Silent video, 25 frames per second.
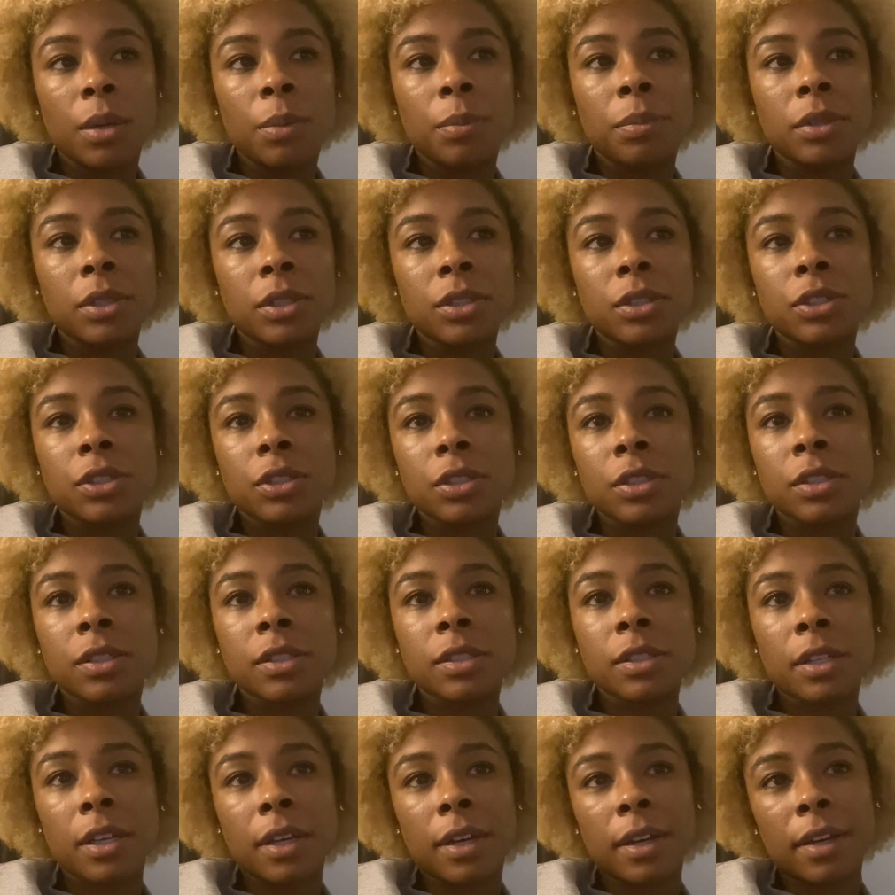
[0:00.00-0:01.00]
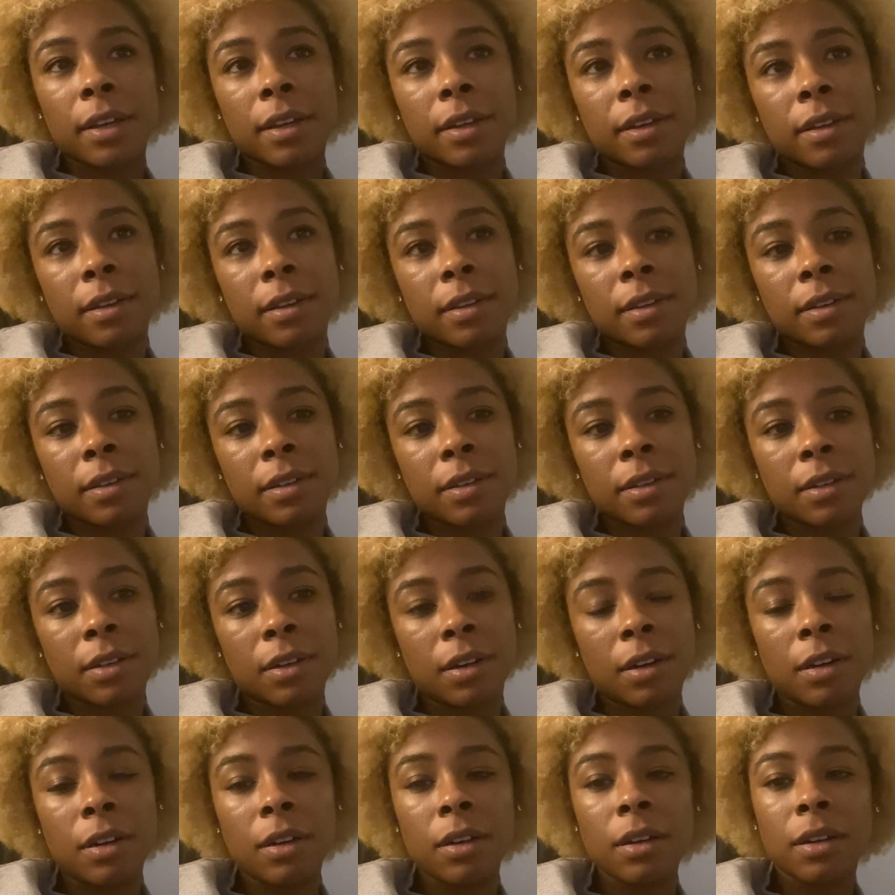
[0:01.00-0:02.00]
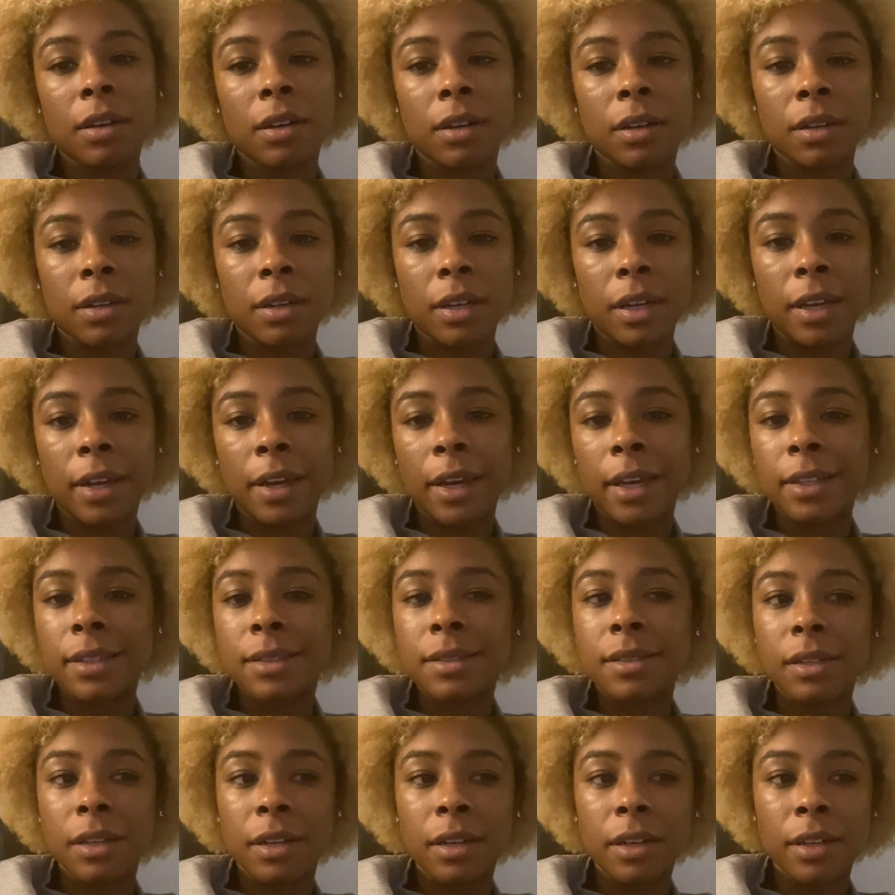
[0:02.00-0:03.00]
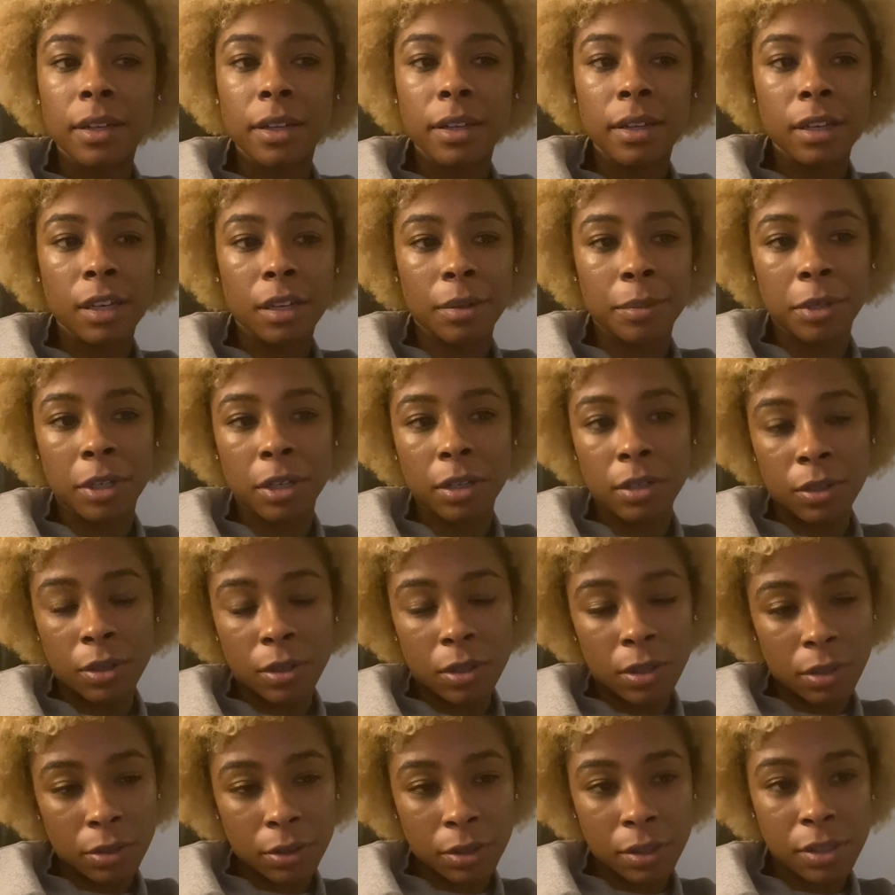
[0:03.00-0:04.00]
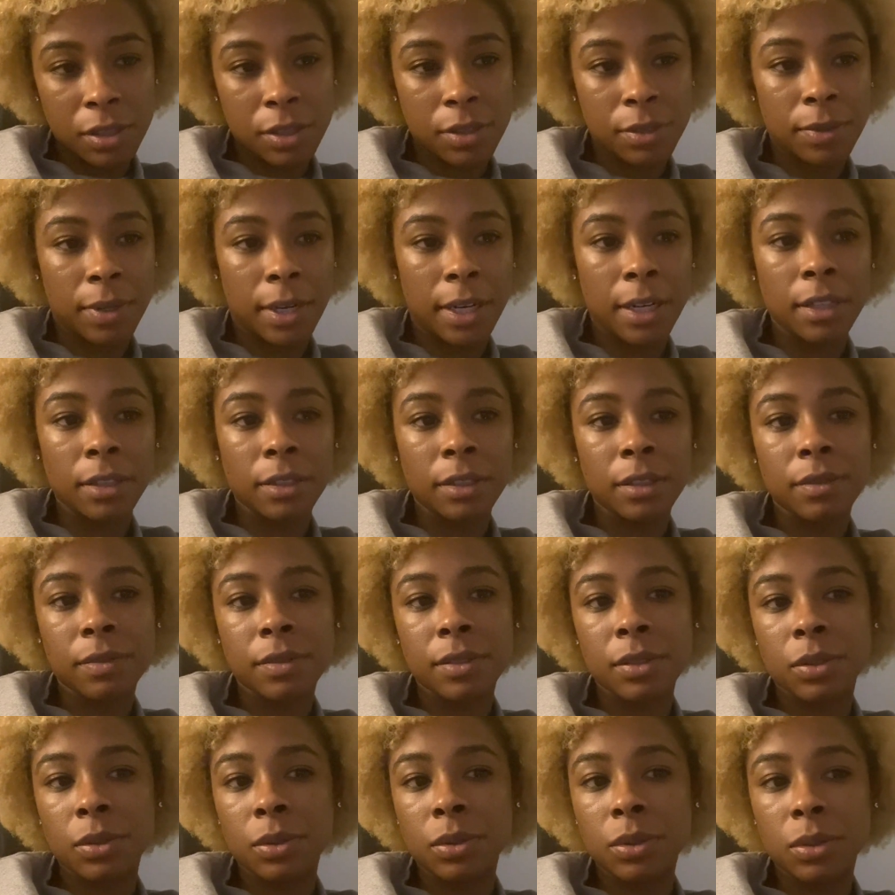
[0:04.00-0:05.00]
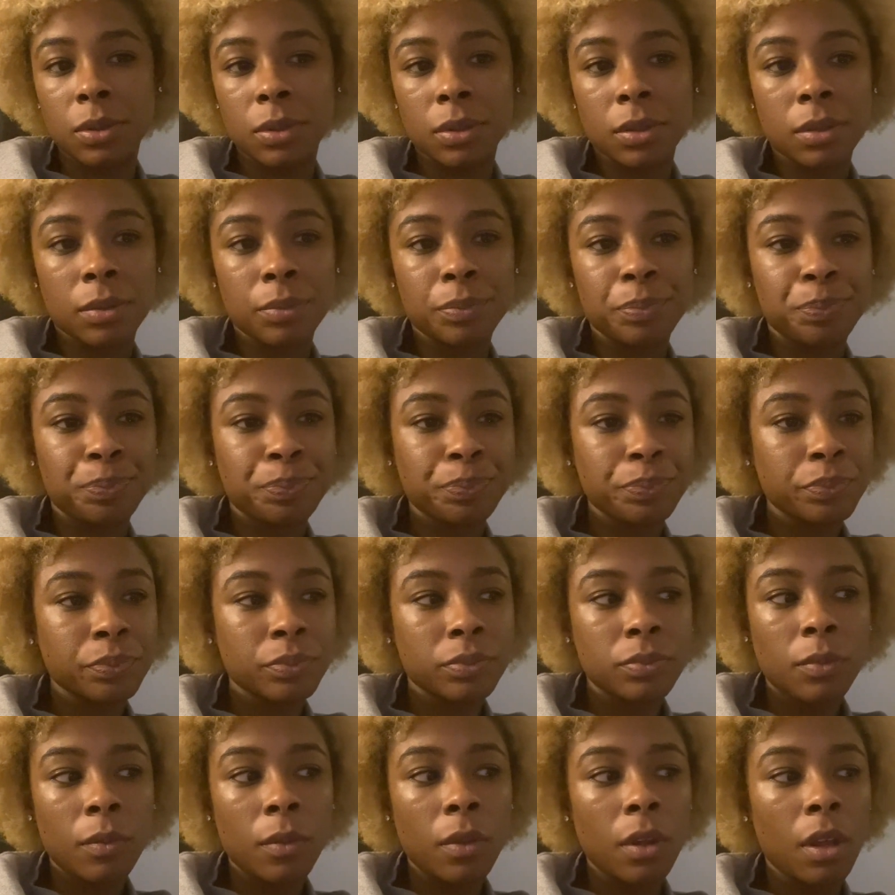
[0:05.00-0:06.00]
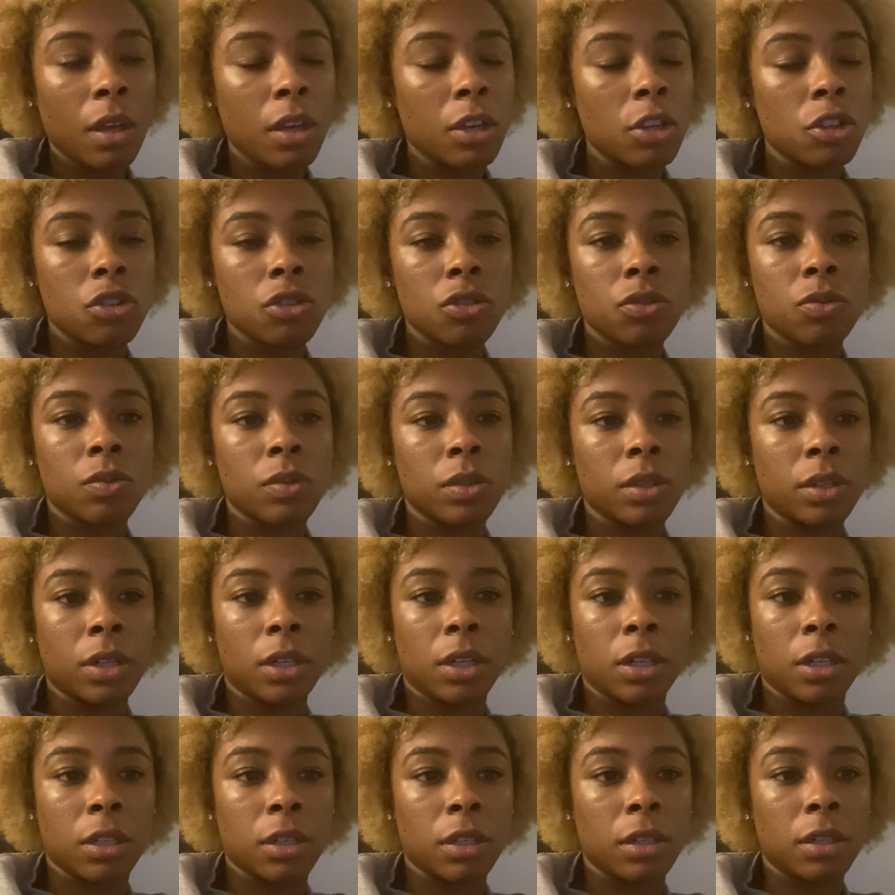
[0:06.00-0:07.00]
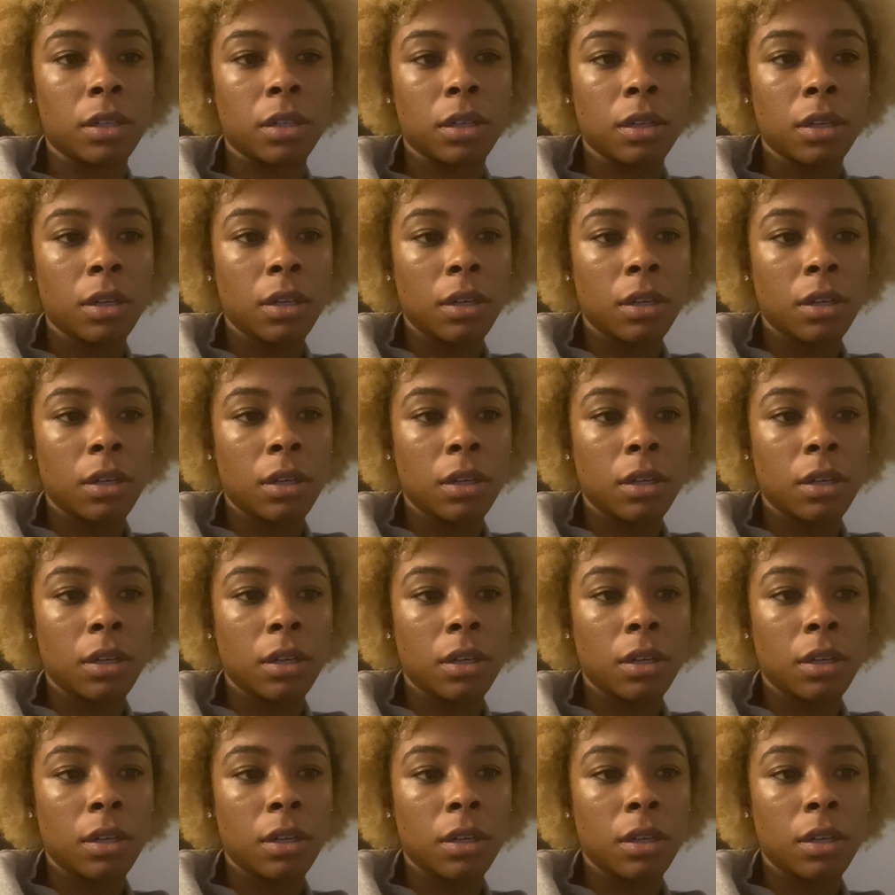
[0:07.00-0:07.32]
But it's just like hard. I hate studying. I'm an adult. This is why I left school. It's just really hard.